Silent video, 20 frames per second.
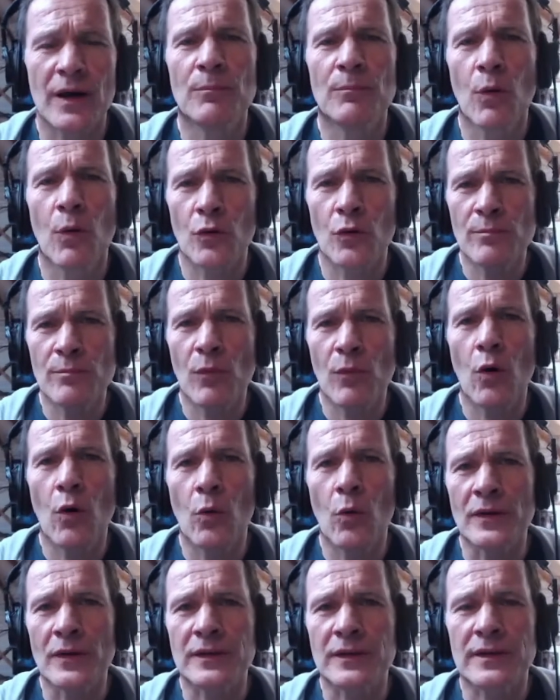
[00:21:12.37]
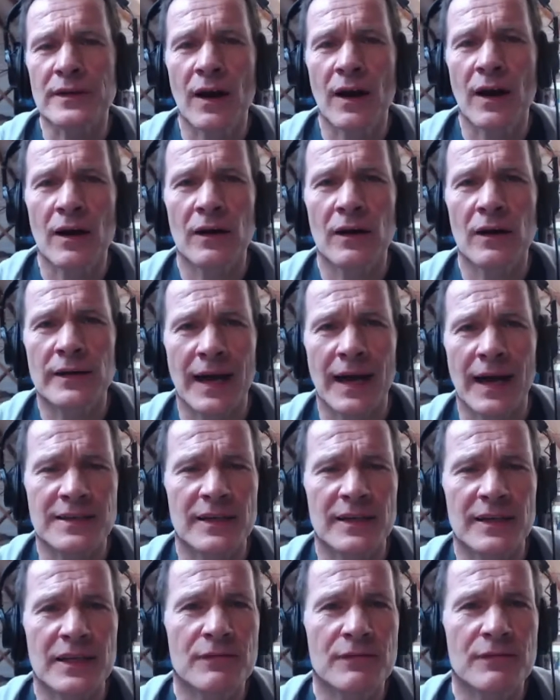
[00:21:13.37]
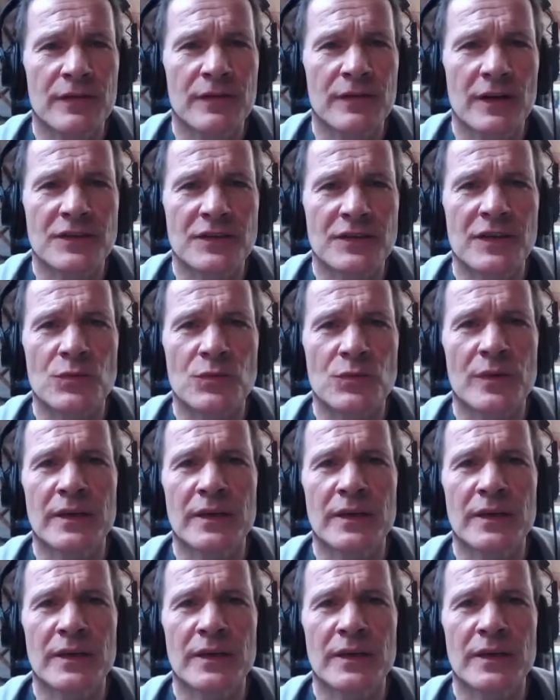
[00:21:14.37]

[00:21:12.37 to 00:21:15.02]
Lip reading: more and more with car catalytic inverters,